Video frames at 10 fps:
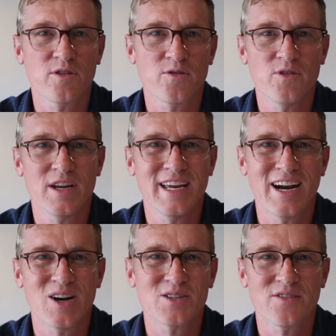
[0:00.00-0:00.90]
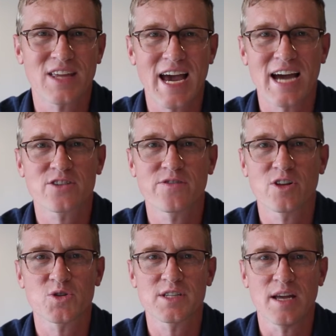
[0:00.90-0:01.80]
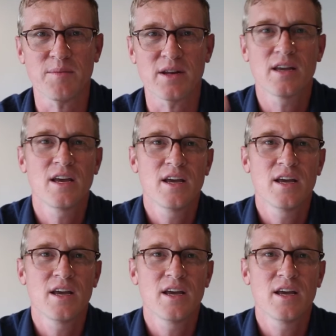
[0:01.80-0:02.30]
the 3 areas of the cash flow statement.